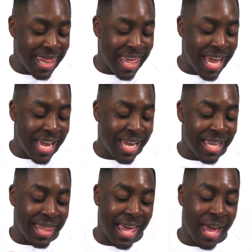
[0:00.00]

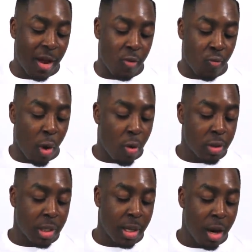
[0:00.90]
they that
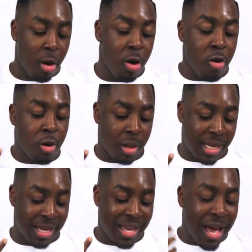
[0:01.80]
rose
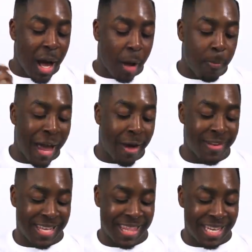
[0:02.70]
early
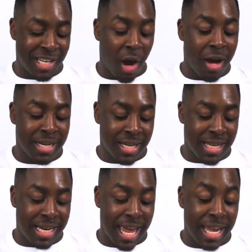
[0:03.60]
about the dawn of
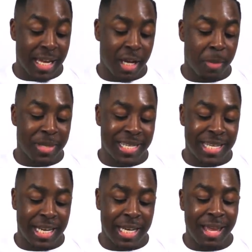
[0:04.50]
the day encompassed
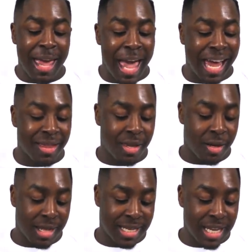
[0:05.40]
the city
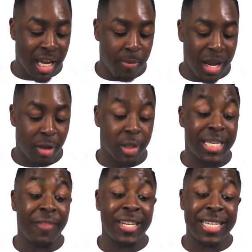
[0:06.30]
after the same manner
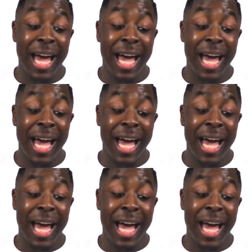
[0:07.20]
seven